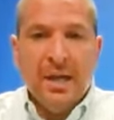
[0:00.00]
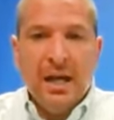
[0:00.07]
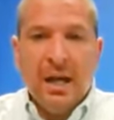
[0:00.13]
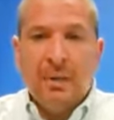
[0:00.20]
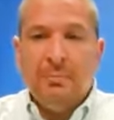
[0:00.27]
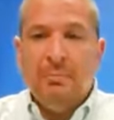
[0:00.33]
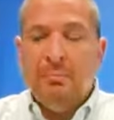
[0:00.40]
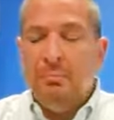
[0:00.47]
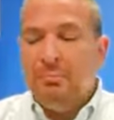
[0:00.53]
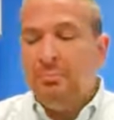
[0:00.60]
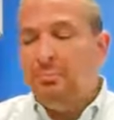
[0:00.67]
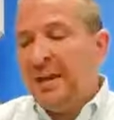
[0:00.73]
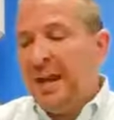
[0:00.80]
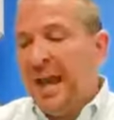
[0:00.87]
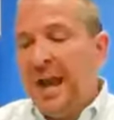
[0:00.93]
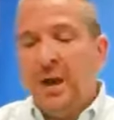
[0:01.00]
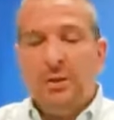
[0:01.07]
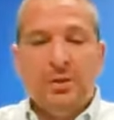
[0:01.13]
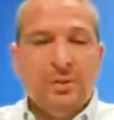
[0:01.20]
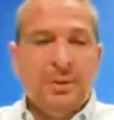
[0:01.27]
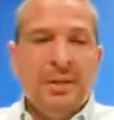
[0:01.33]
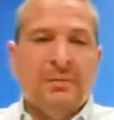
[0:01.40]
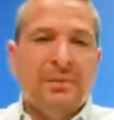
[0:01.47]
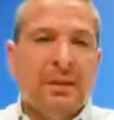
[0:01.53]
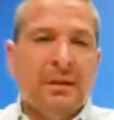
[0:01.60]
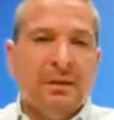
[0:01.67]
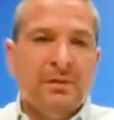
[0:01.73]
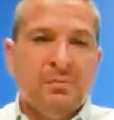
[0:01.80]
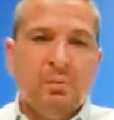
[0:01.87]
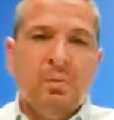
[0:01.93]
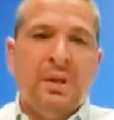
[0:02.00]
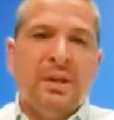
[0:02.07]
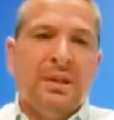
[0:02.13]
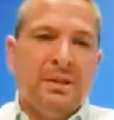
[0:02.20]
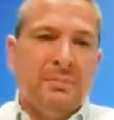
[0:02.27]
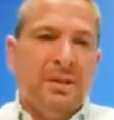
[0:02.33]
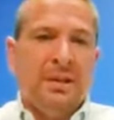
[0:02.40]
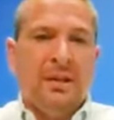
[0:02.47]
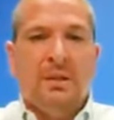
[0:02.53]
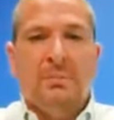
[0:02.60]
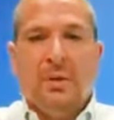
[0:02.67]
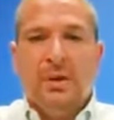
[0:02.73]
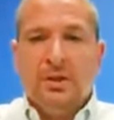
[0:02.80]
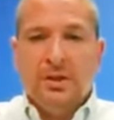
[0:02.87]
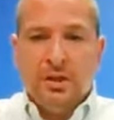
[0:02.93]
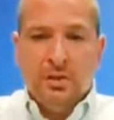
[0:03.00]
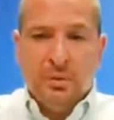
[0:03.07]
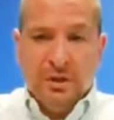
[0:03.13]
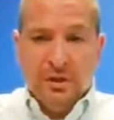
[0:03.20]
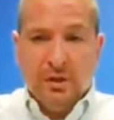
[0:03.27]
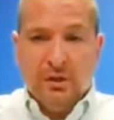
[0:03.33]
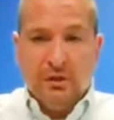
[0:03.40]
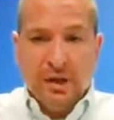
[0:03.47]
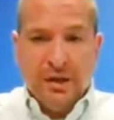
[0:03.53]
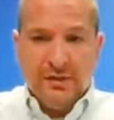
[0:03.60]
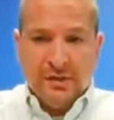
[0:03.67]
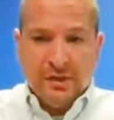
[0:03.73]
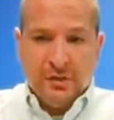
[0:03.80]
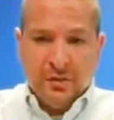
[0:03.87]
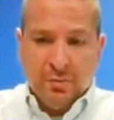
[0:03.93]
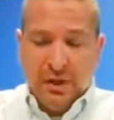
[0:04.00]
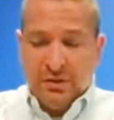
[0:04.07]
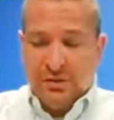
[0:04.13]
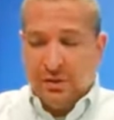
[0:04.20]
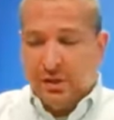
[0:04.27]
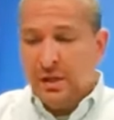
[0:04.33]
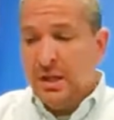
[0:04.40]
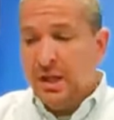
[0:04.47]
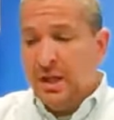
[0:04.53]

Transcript: Um, but how you get there is really dependent upon you and your credit situation.